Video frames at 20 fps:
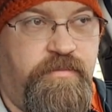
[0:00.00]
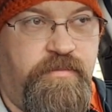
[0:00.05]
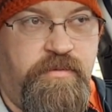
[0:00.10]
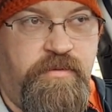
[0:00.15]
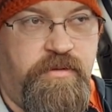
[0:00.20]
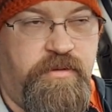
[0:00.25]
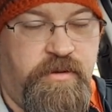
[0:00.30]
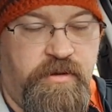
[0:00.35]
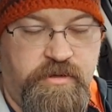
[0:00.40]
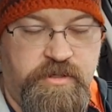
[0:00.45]

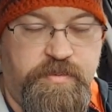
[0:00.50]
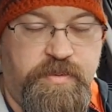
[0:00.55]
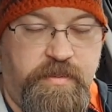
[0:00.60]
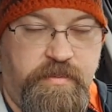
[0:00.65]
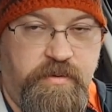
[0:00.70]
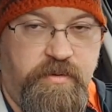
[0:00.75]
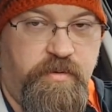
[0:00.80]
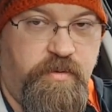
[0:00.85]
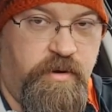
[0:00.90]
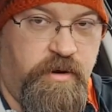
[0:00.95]
there's
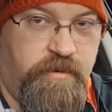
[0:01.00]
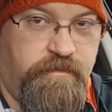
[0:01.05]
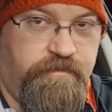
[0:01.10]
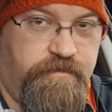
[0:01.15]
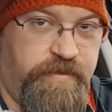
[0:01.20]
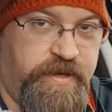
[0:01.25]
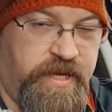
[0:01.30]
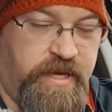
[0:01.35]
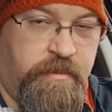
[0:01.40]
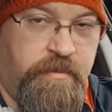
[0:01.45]
people who are
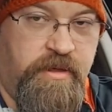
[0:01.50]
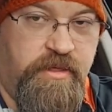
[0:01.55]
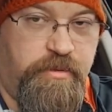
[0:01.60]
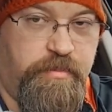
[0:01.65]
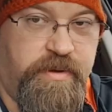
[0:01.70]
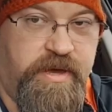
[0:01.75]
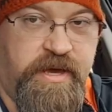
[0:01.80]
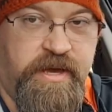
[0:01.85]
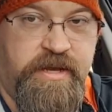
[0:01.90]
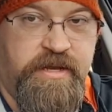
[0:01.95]
like a month
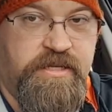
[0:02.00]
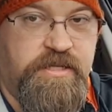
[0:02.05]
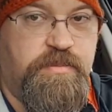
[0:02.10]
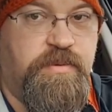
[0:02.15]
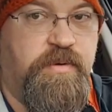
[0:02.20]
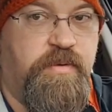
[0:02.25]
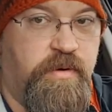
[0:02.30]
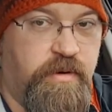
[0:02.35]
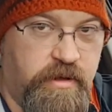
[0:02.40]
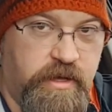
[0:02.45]
behind us,
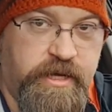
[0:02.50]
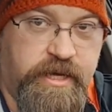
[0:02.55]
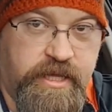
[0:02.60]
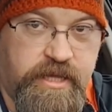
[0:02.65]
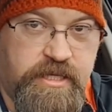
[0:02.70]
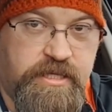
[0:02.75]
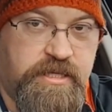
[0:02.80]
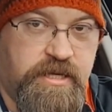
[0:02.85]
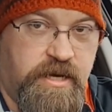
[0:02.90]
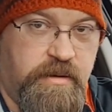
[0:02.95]
but we're like
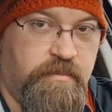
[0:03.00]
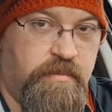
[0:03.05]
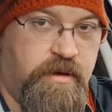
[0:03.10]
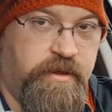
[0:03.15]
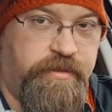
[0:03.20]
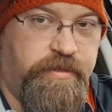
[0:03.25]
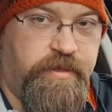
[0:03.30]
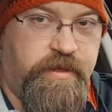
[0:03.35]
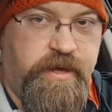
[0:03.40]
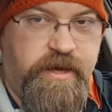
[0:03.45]
at the top month.